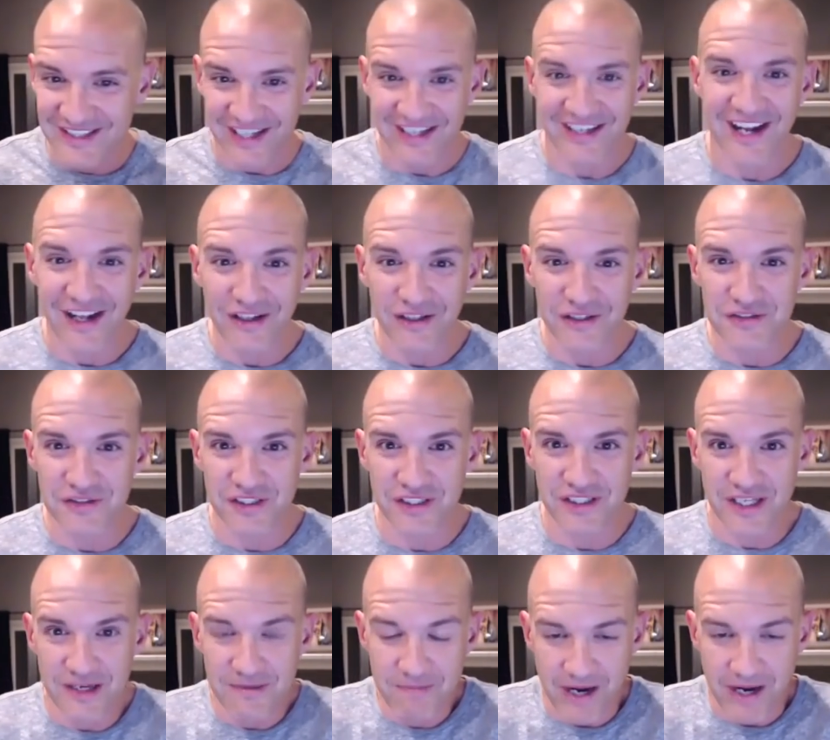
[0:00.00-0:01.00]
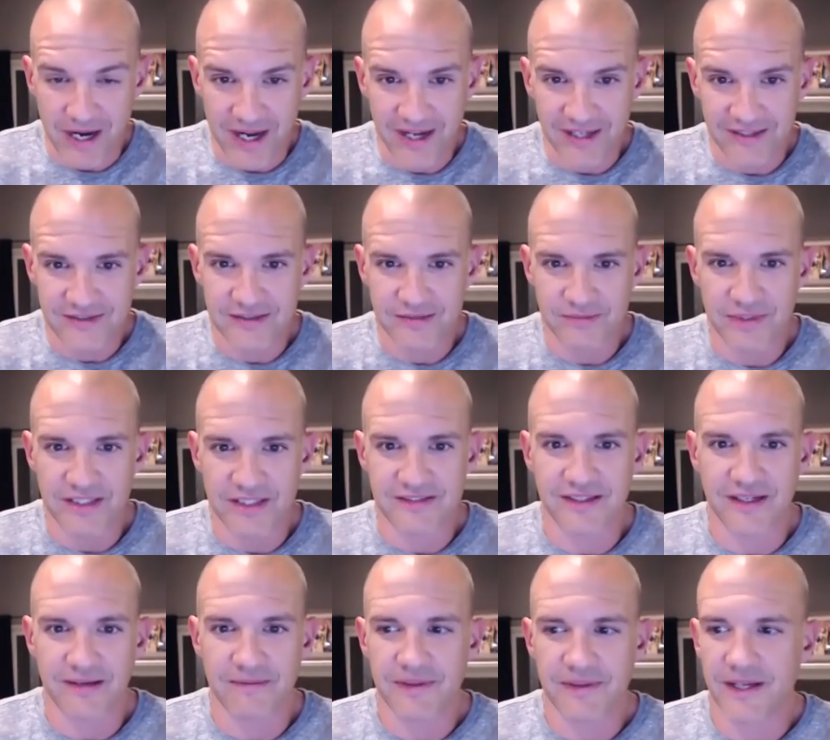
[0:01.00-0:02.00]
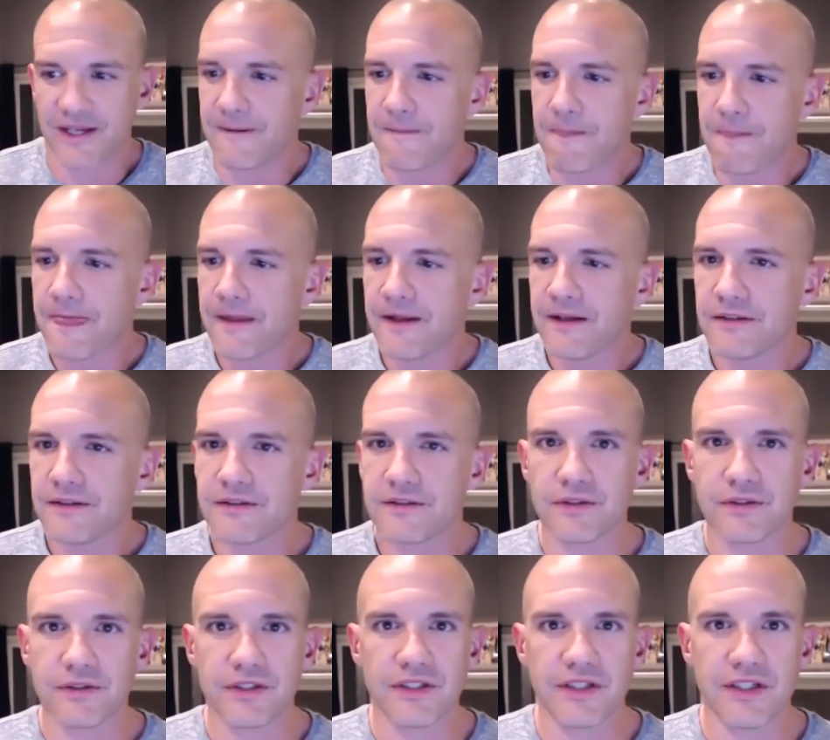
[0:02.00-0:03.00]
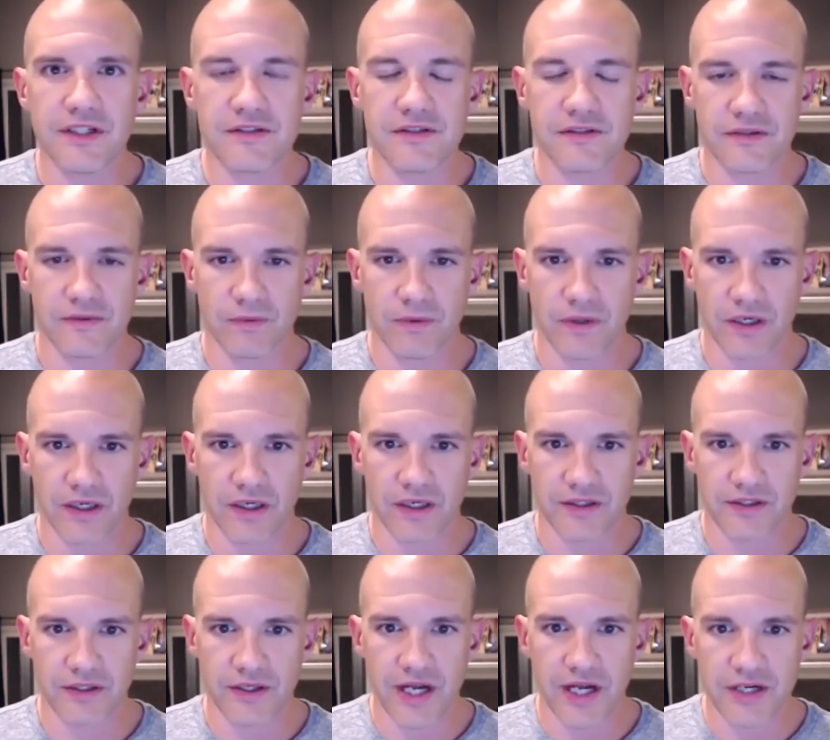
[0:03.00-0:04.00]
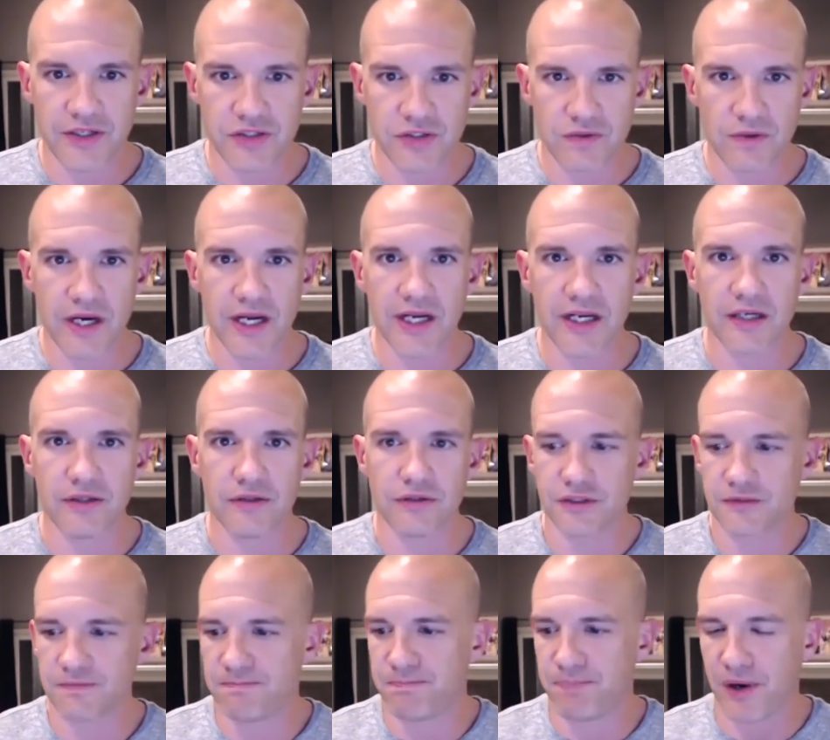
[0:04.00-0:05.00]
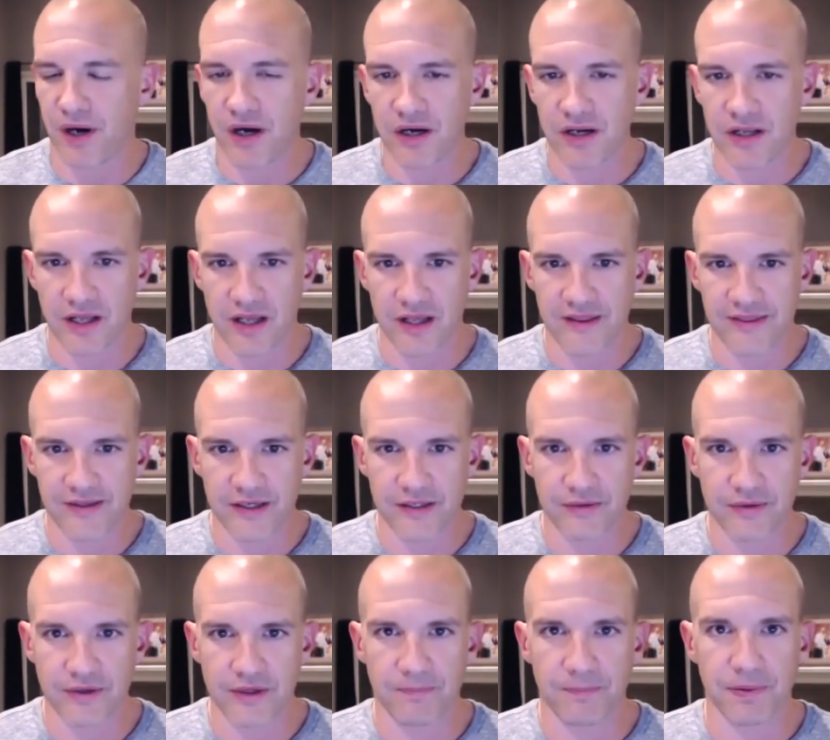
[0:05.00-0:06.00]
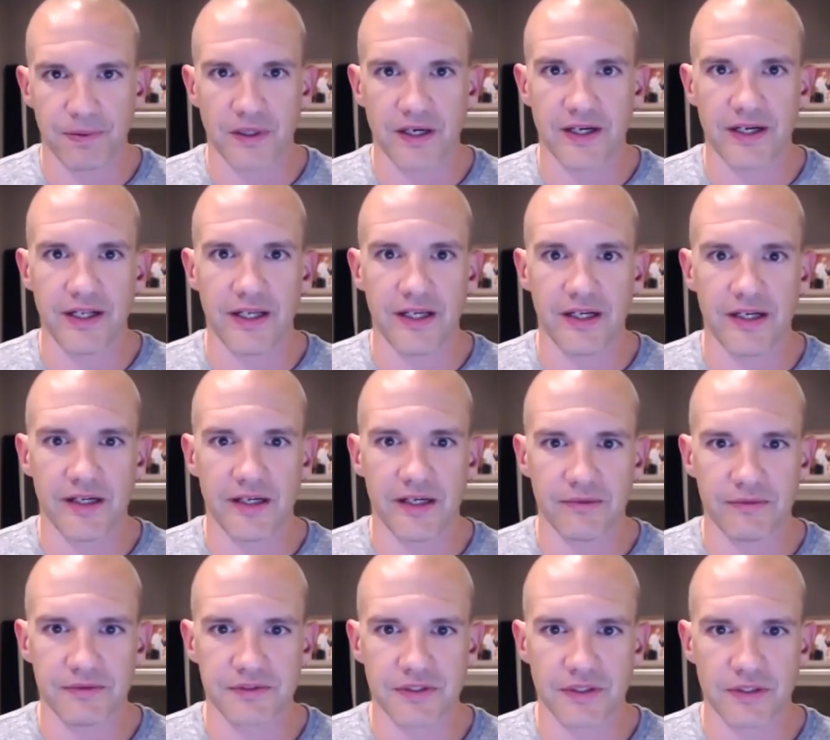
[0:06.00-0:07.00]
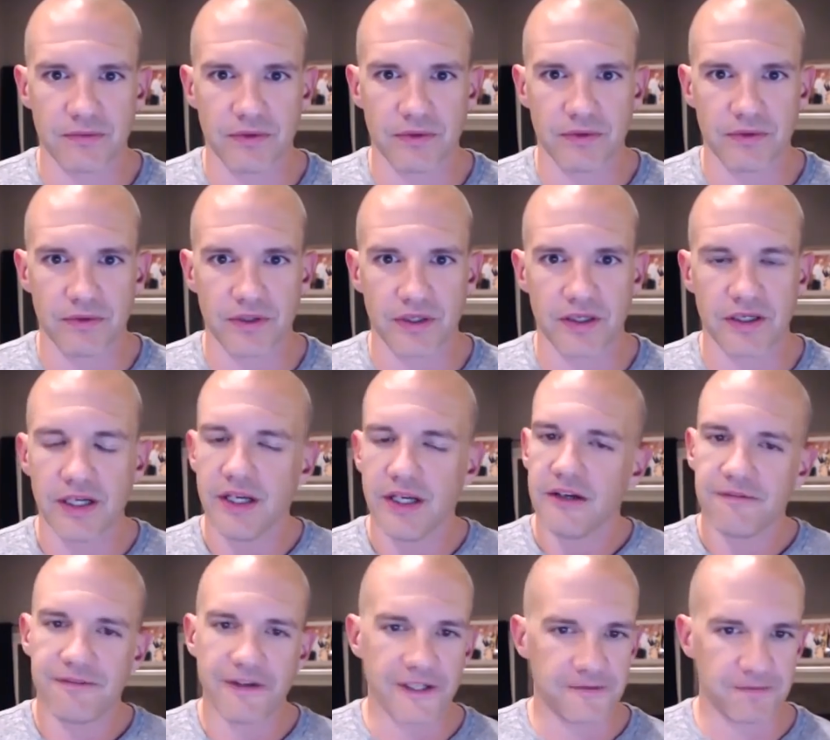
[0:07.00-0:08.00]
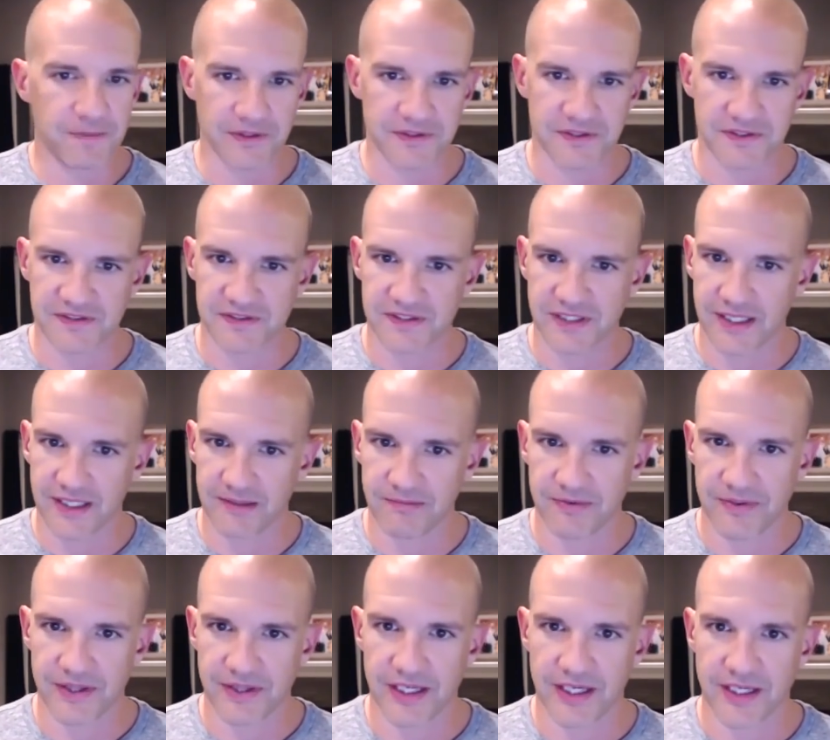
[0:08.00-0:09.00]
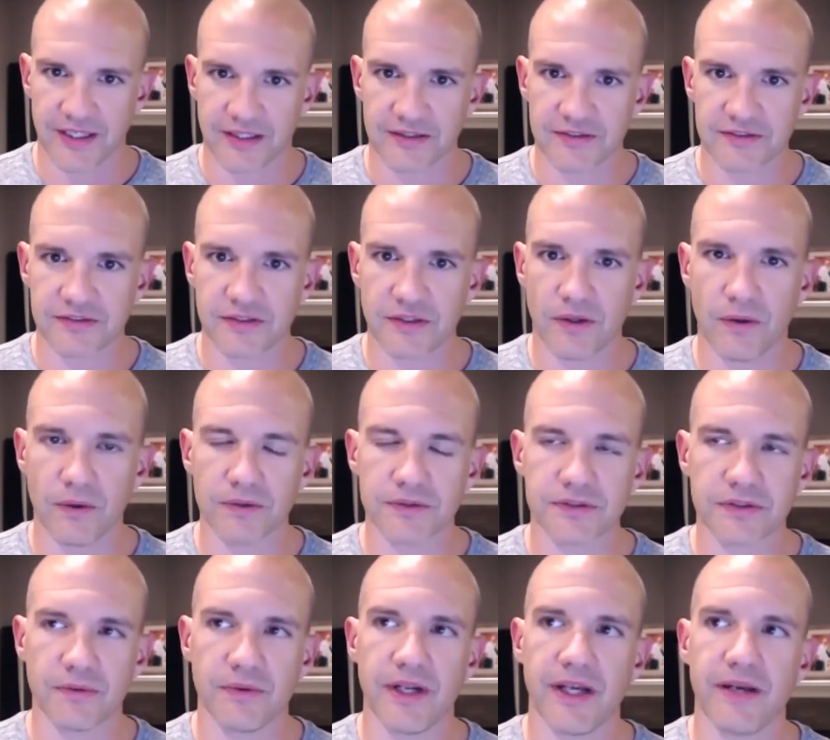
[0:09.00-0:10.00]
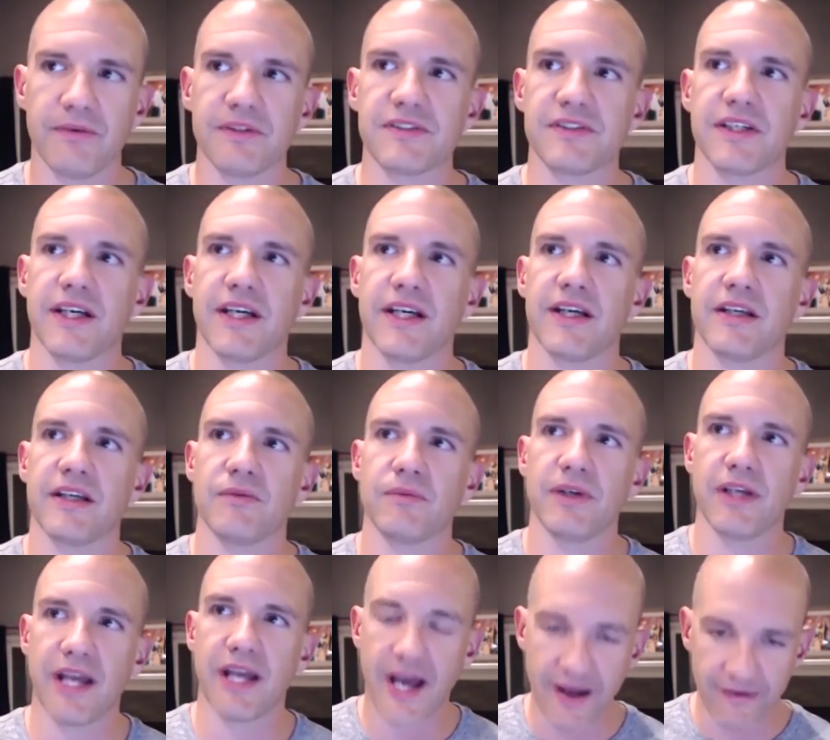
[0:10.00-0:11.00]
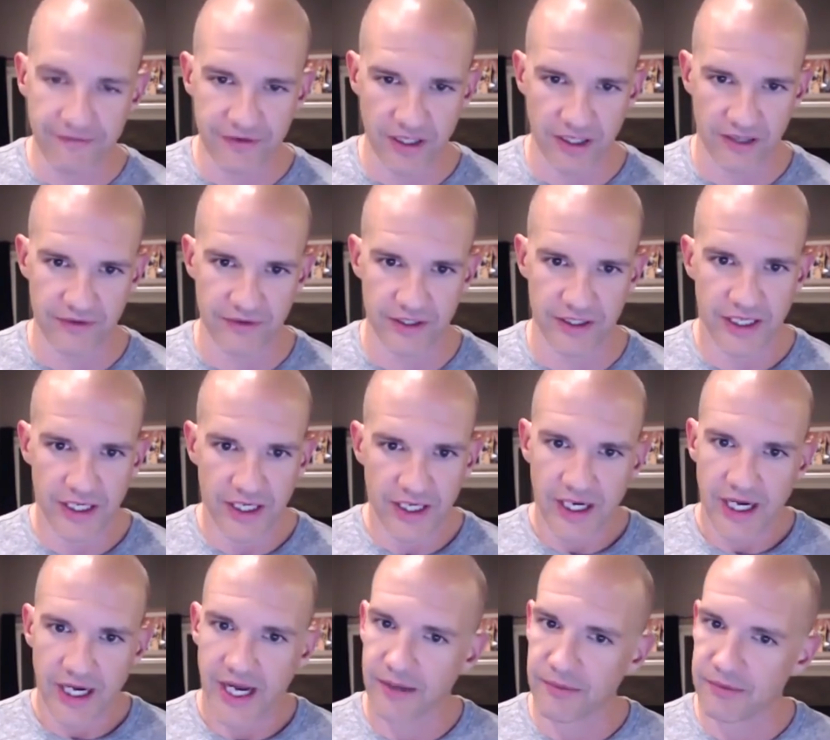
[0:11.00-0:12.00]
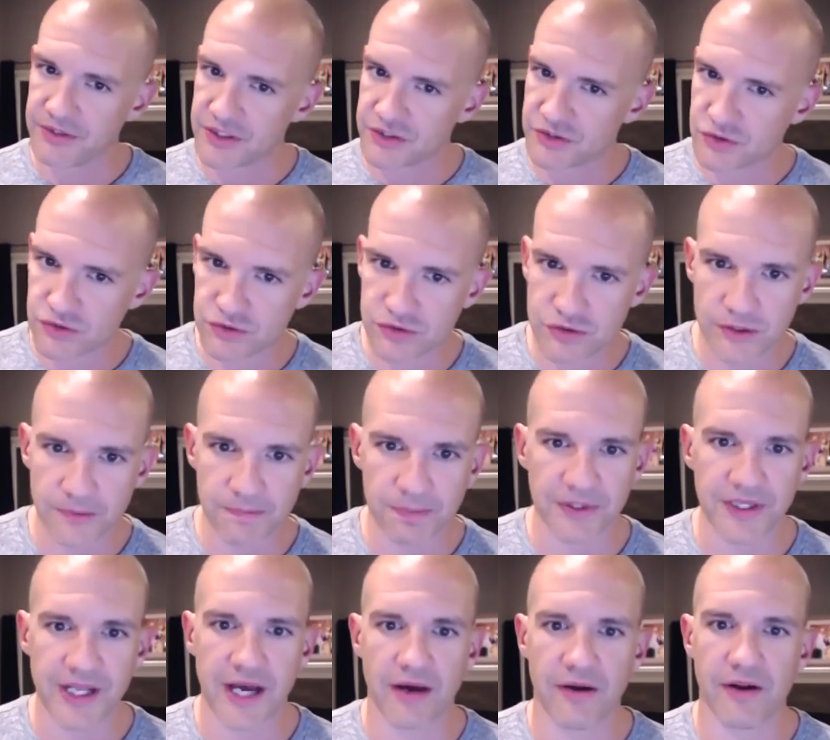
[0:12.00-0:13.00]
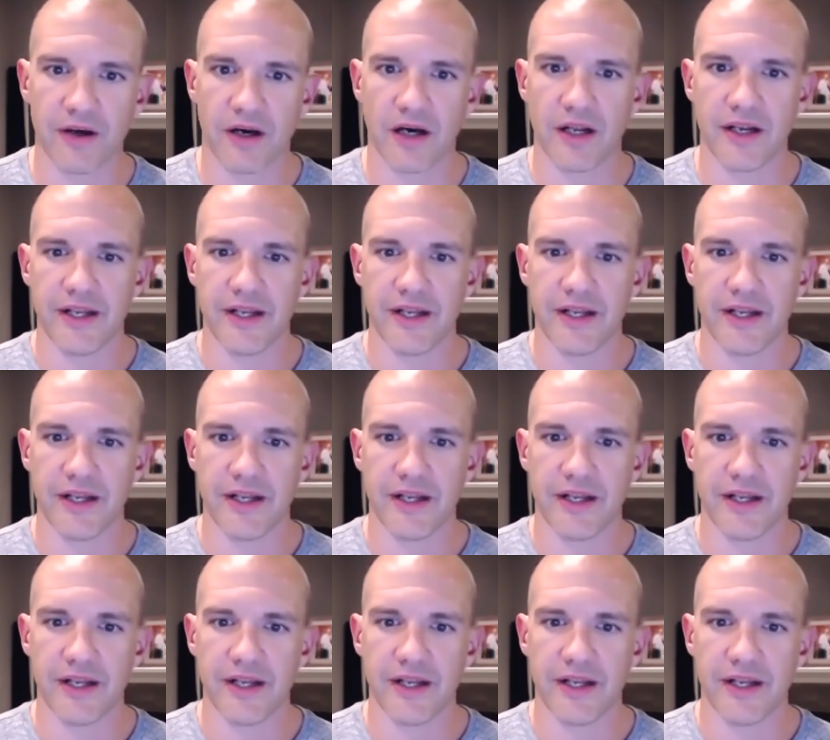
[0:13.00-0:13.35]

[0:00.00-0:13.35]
technology in my hands can be the same thing. Dude, you didn't do the work. You're not trained. You just bought it and thought you were going to plug it in and it was going to work. Facebook's the same thing. So, so what I would say we have covered, I would just triple down on